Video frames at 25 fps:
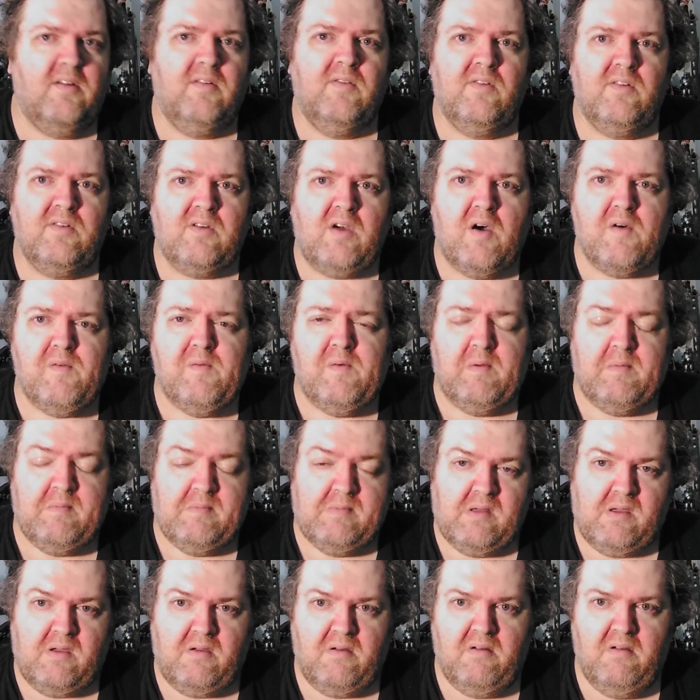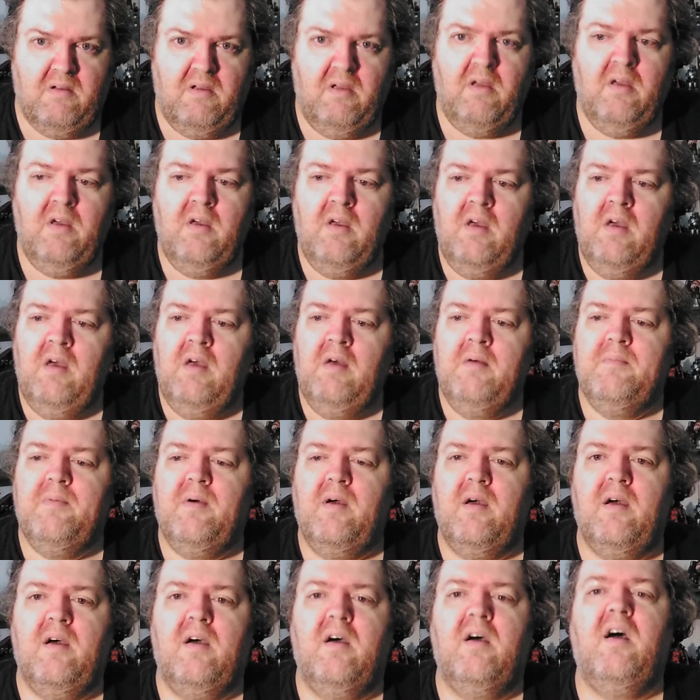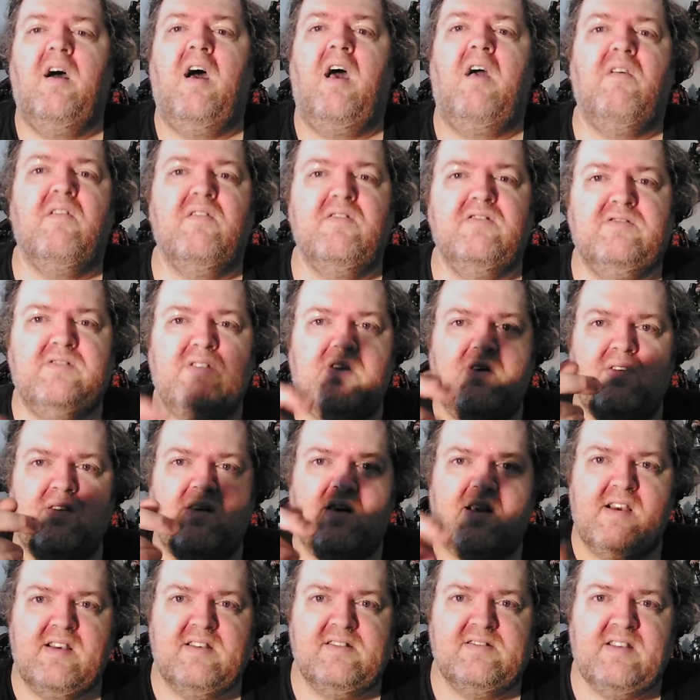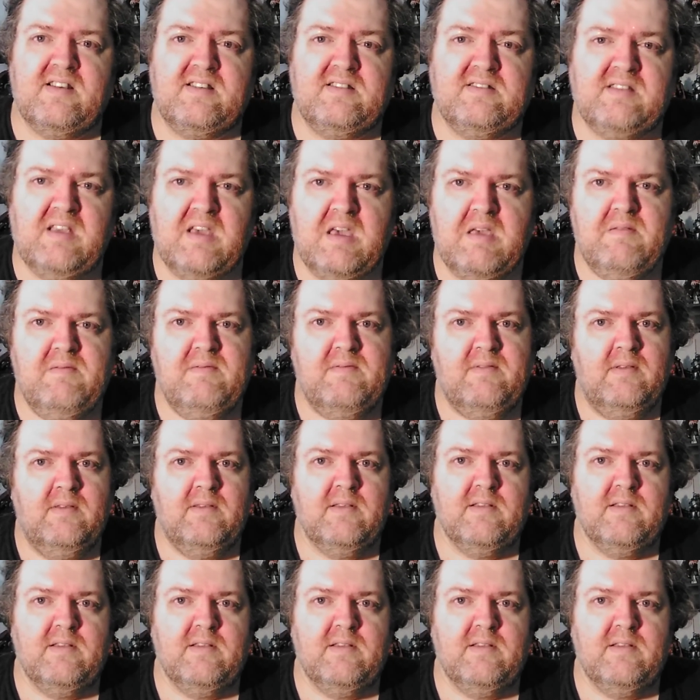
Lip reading: we'll go from there. But I will see you guys next time.